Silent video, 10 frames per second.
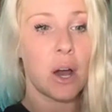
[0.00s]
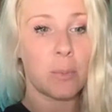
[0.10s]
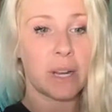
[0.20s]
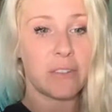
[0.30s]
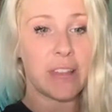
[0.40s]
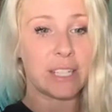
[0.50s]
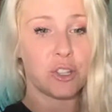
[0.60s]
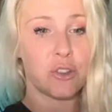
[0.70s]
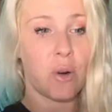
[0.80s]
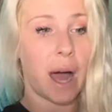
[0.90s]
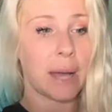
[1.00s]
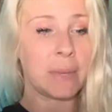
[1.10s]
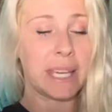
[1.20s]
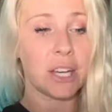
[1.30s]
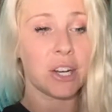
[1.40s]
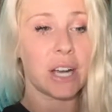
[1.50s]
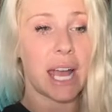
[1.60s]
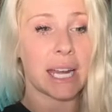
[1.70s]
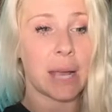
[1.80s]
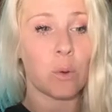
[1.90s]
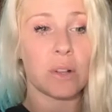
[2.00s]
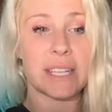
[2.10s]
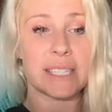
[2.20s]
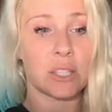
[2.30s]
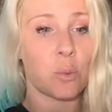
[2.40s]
But if they do, I'm here and I will listen to